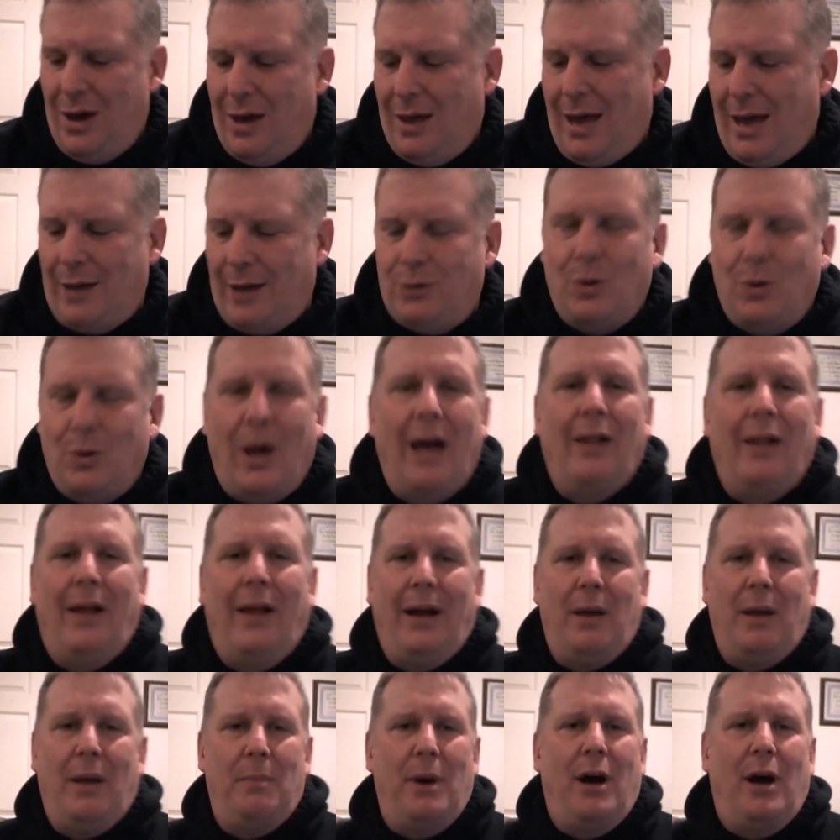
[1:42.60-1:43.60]
That's what I
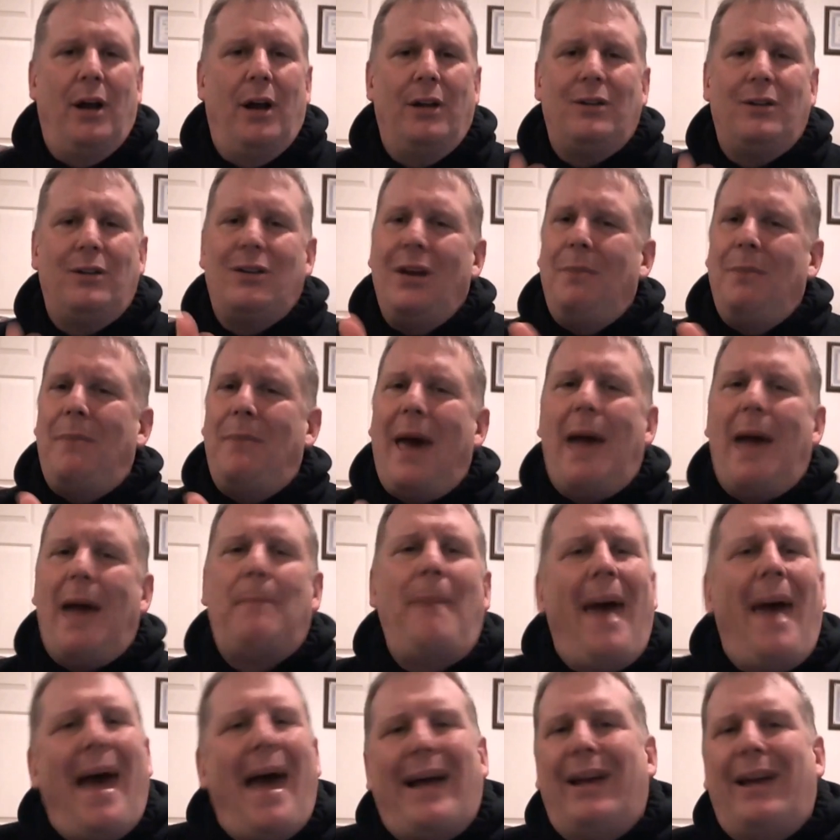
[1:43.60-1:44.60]
like about it. See,
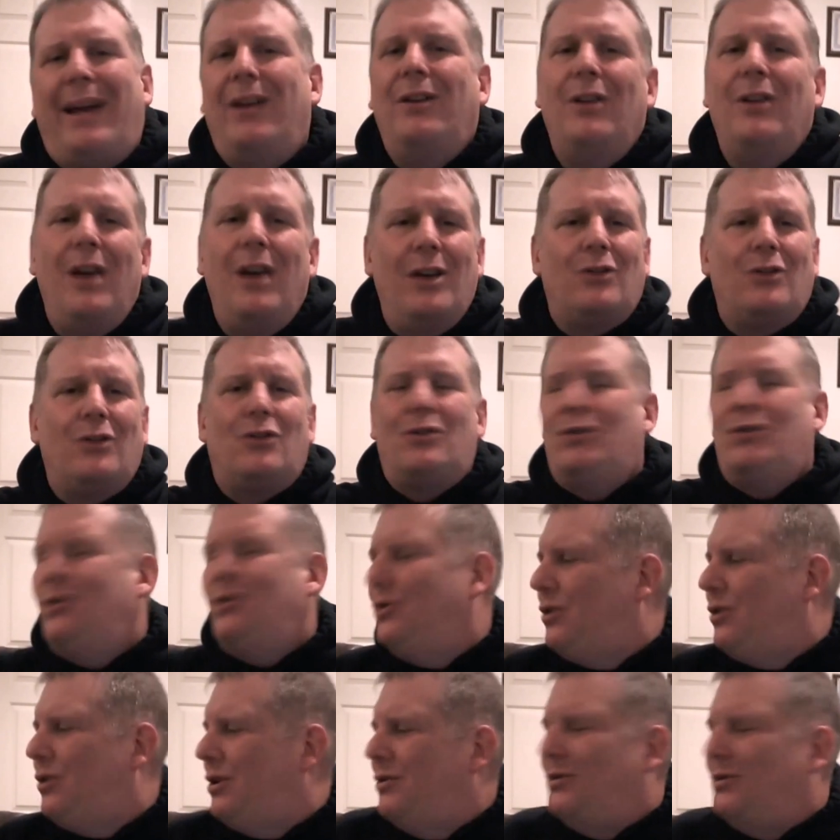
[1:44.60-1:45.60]
backpacking is,
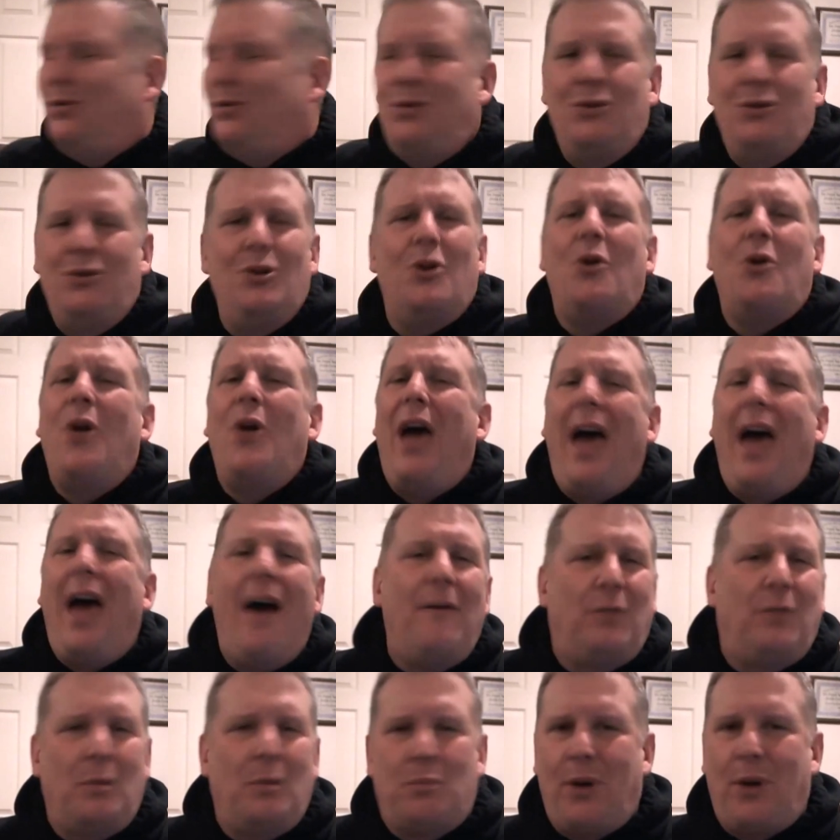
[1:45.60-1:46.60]
you don't
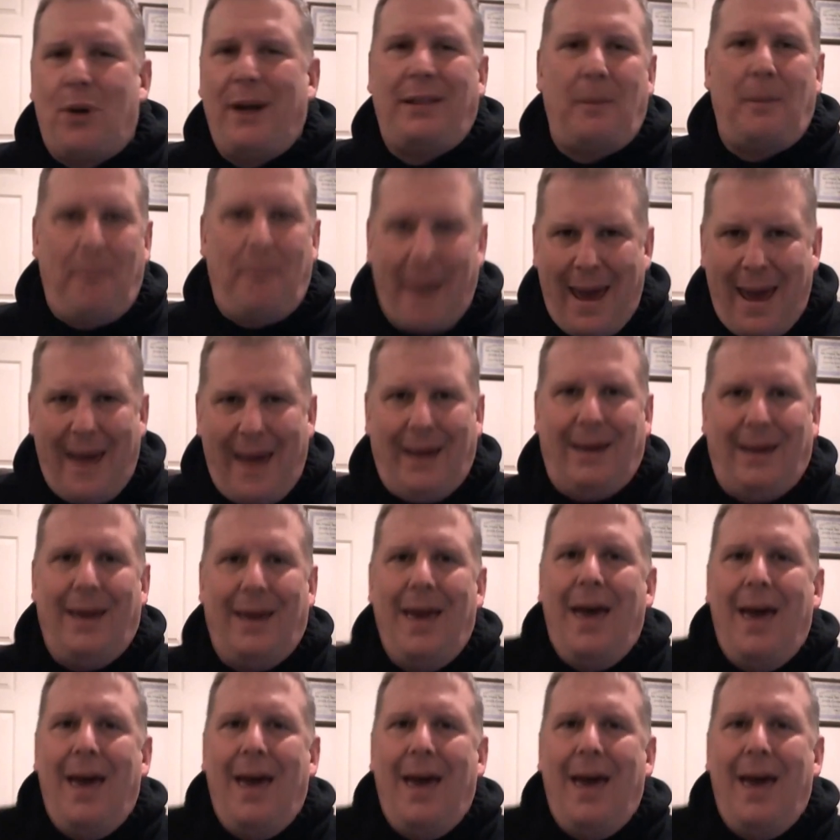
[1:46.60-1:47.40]
have to break the bank.